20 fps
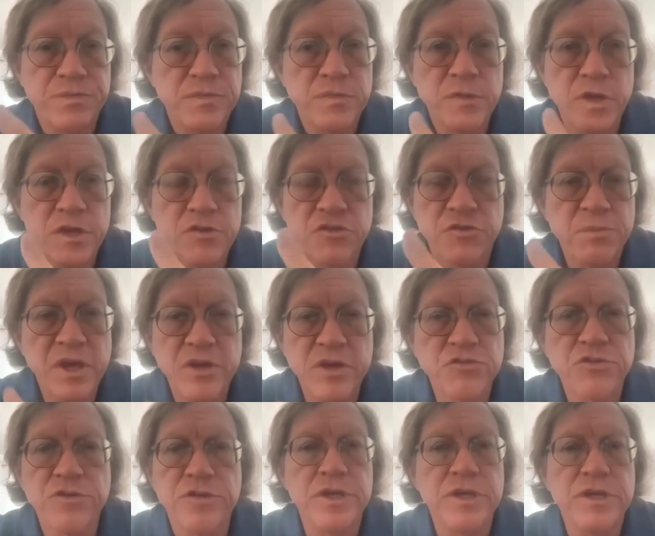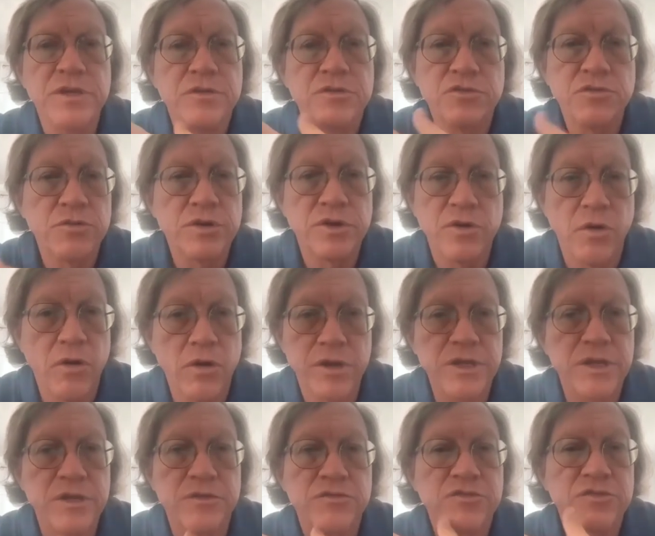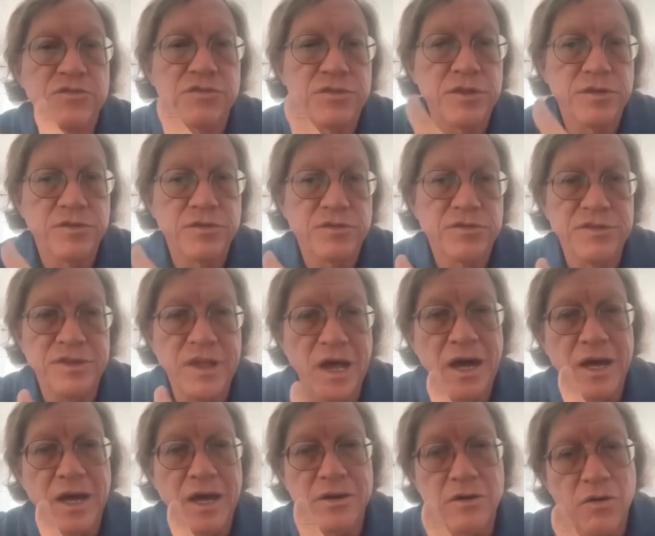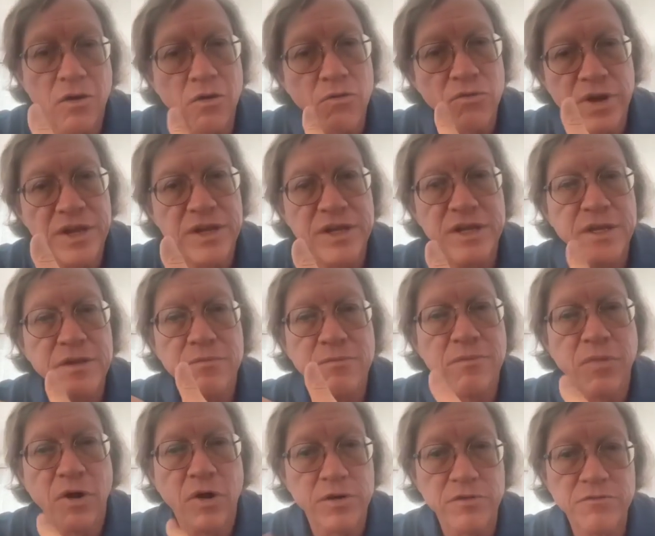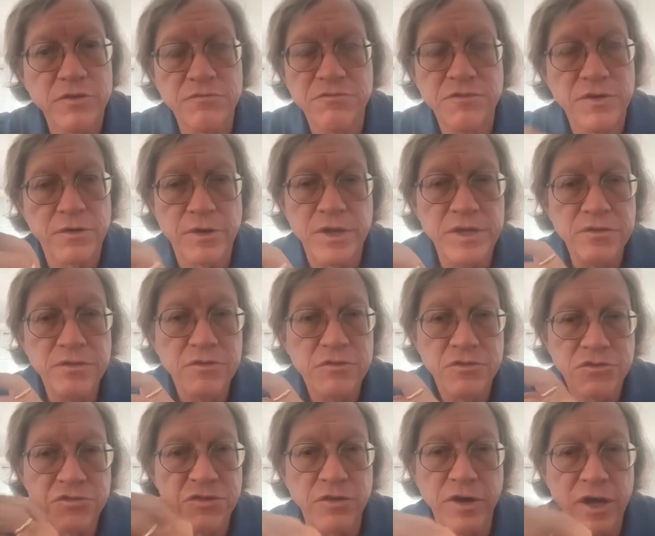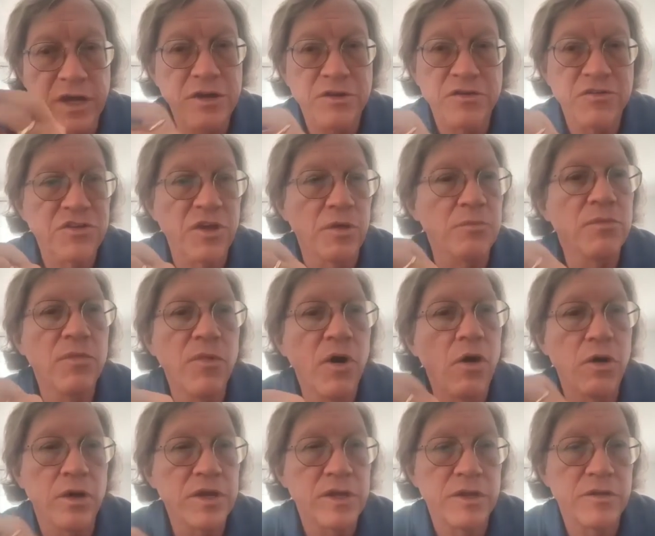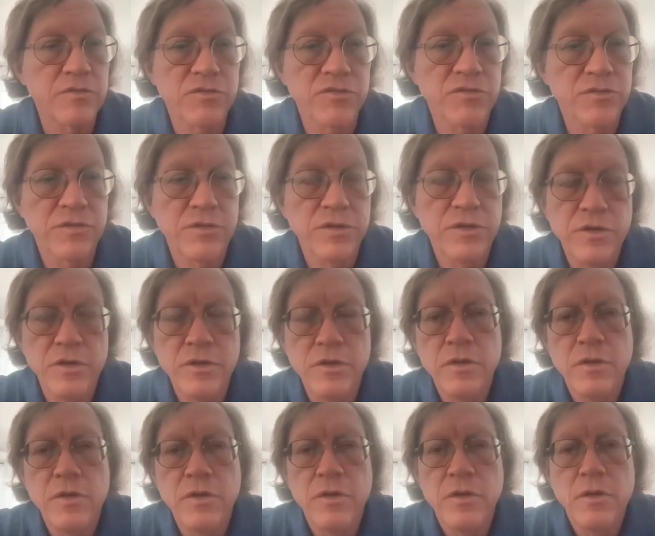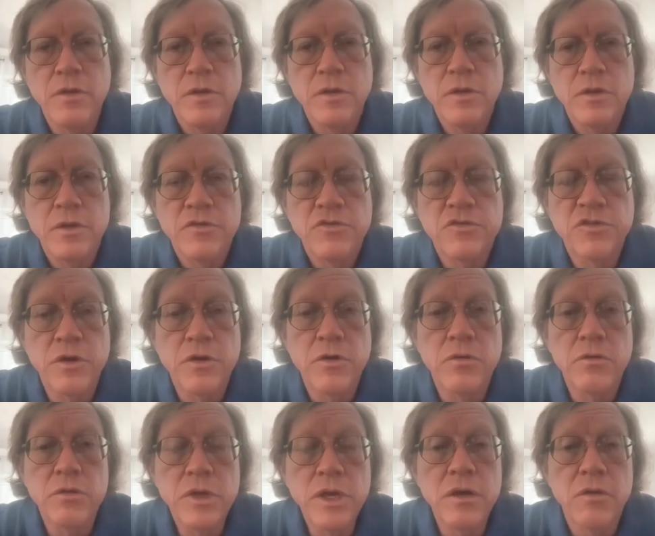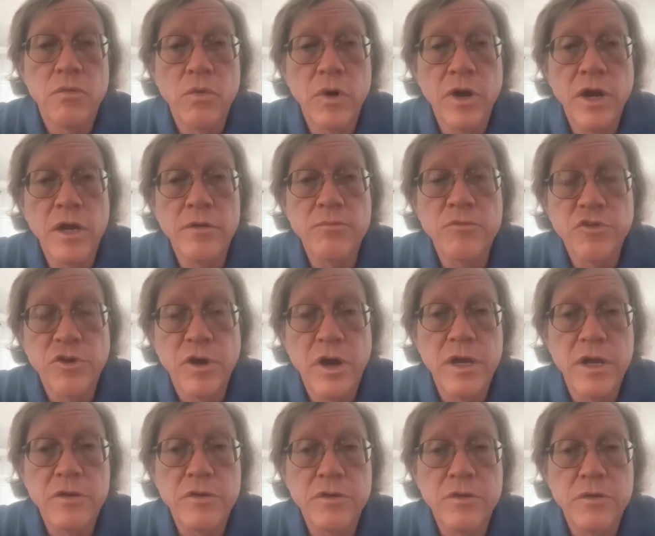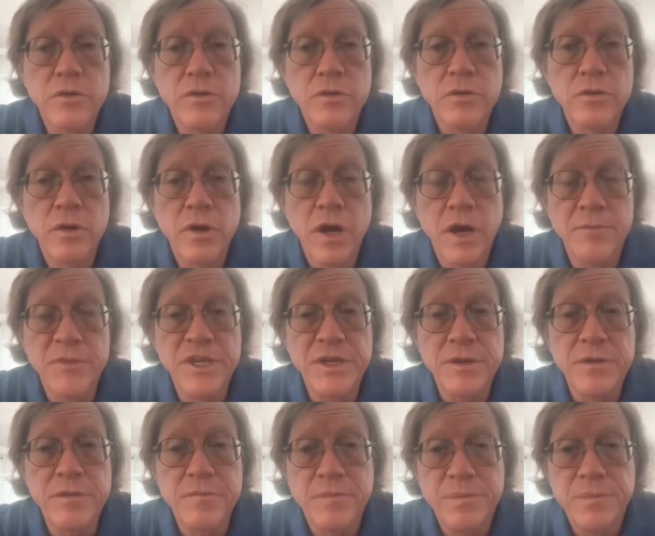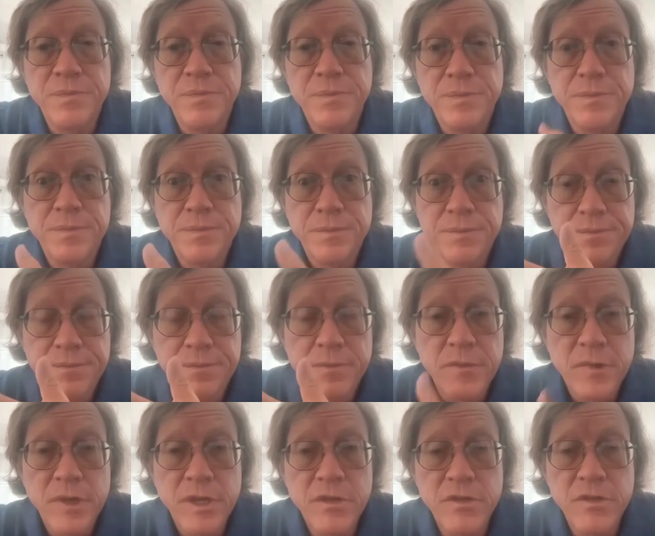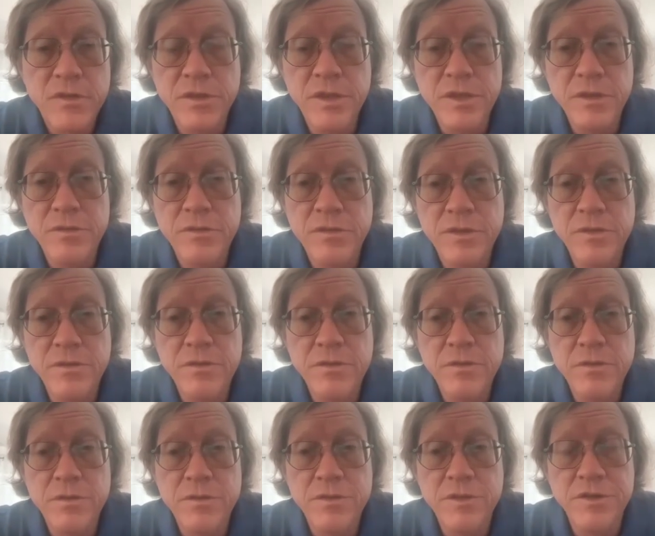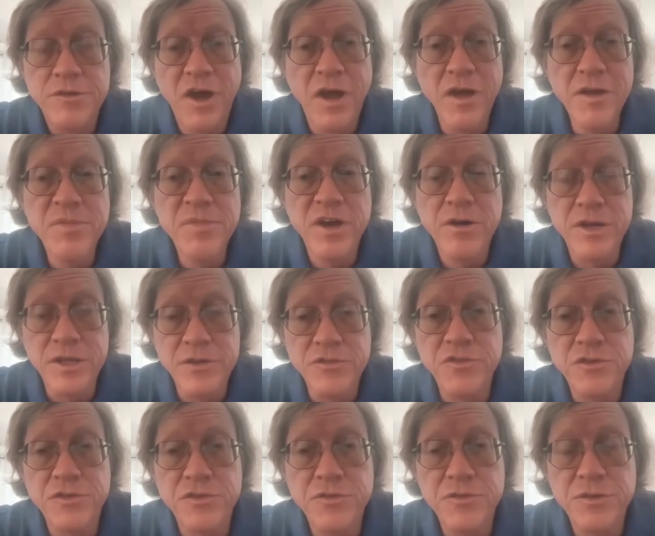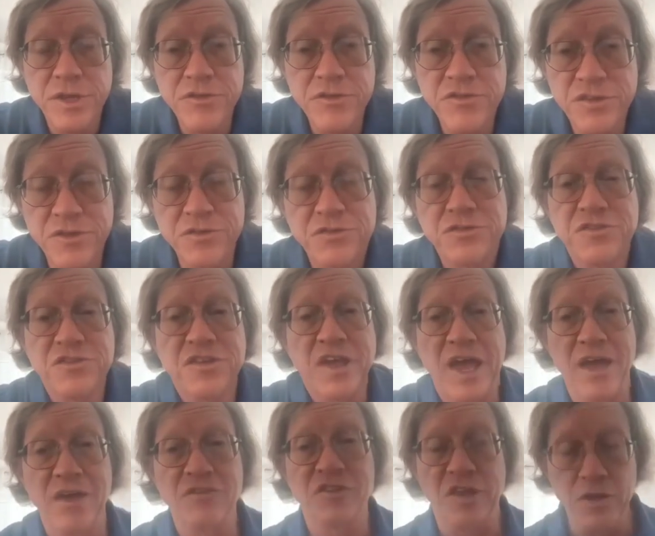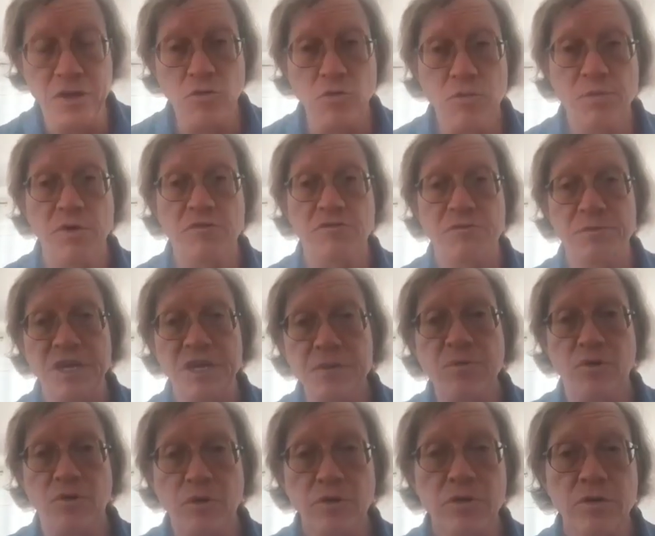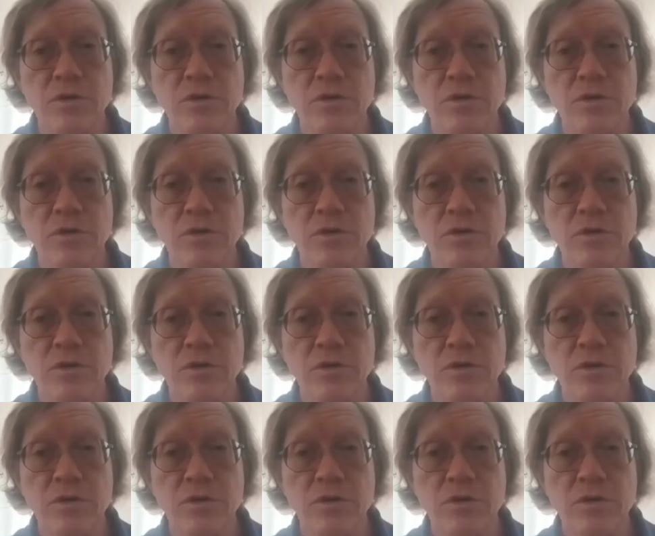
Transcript: especially to an audience that's not already part of a very select sub audience. So yeah, what I'm trying to do, I mean, the John Bell Institute exists as a group of people.